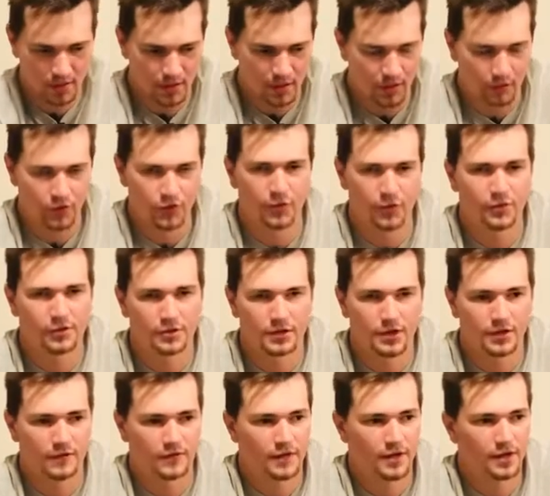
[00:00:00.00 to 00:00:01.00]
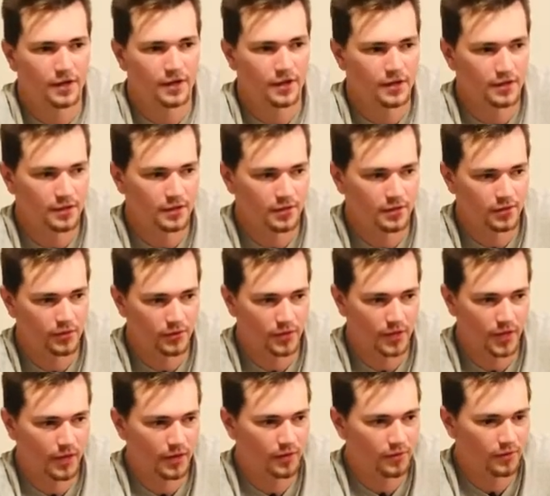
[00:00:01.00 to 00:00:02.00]
if you're a real tough guy or
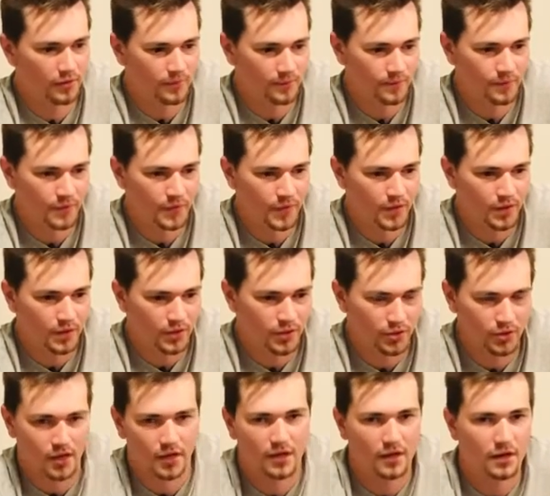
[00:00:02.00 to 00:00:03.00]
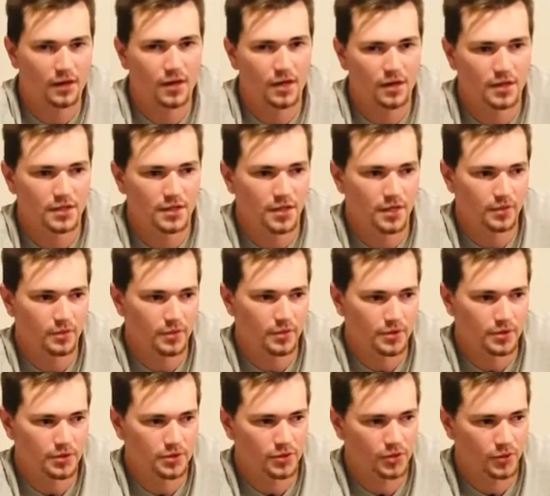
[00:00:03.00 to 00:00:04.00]
gal, you're like, oh, I can take a
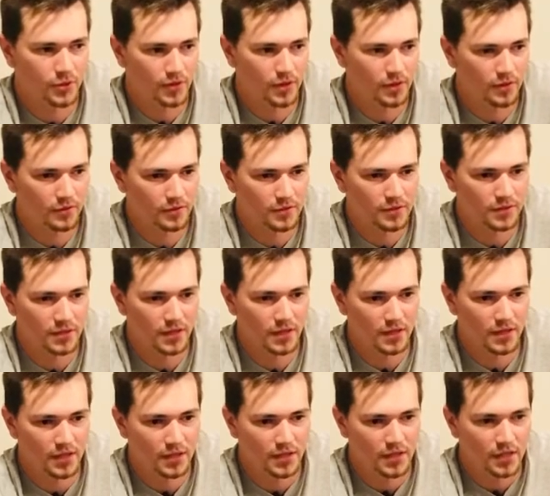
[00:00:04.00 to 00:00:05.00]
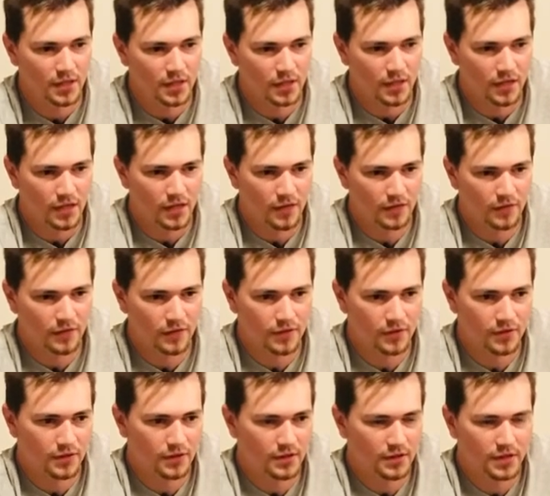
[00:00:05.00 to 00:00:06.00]
blister or whatever. It's like, I
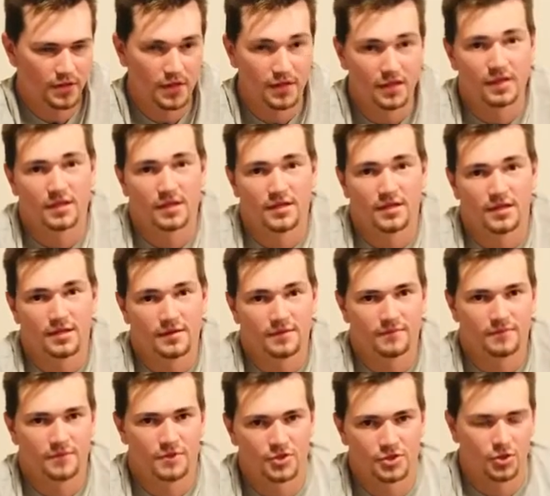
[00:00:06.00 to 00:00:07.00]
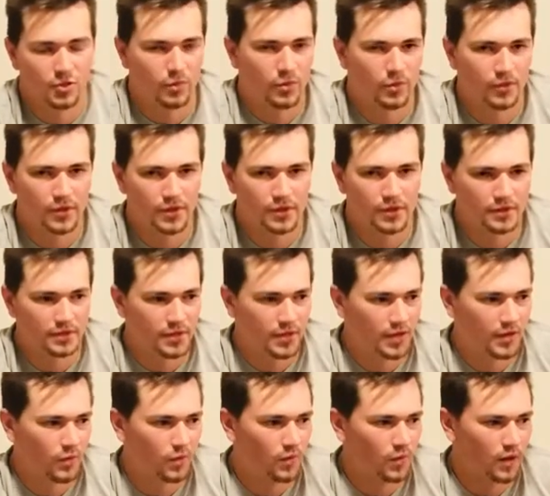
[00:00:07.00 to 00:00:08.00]
figured there's no point.
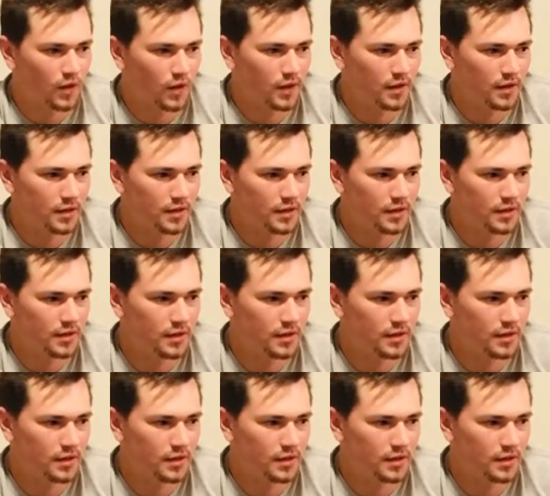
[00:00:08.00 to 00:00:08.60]
Like, why,